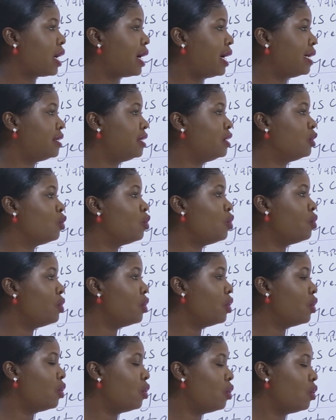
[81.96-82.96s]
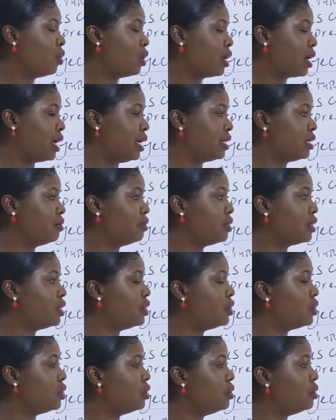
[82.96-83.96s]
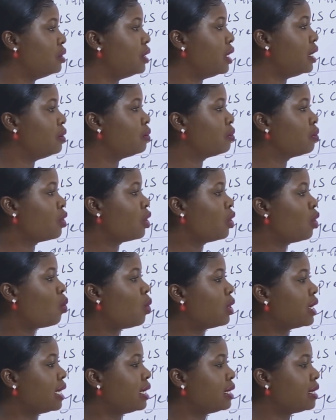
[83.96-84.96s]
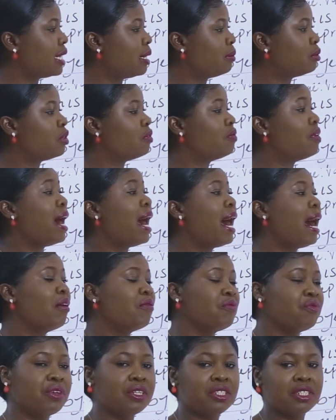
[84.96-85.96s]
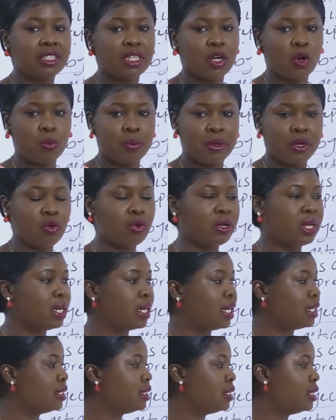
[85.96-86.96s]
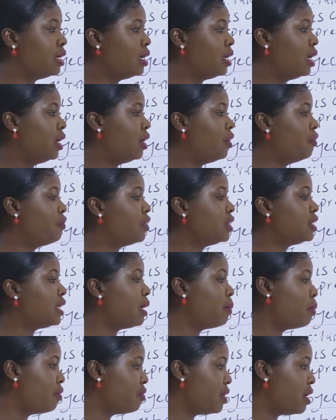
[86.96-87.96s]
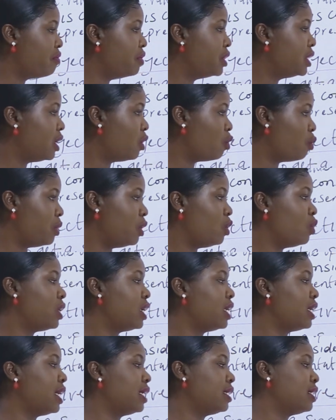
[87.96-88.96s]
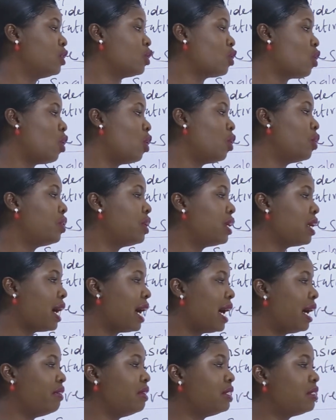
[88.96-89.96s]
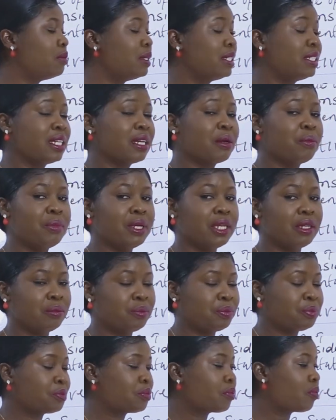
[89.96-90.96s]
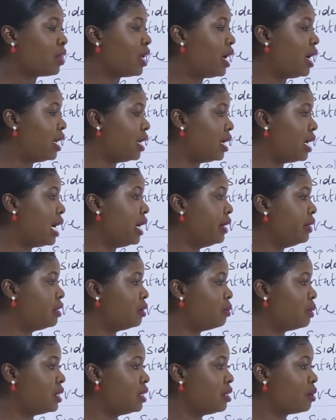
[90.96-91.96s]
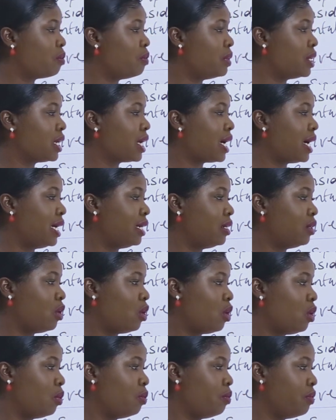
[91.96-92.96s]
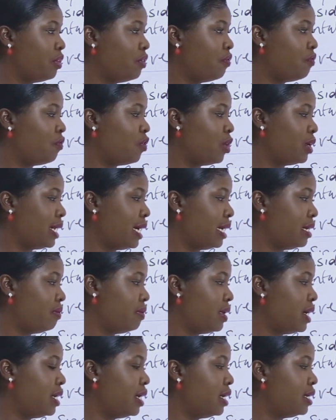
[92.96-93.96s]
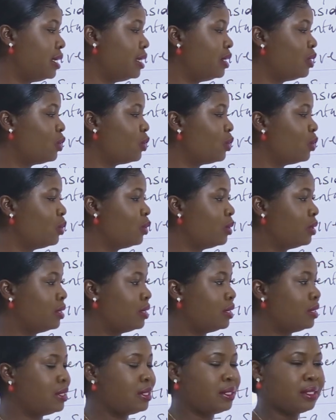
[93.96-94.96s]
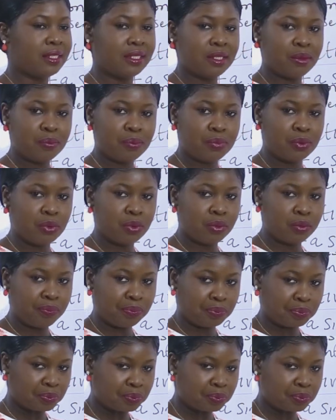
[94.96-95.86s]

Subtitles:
category or classification. Then what are the types of average that we'll be looking at? The first type of average that we'll be looking at is called arithmetic mean. And arithmetic mean can be further divided into simple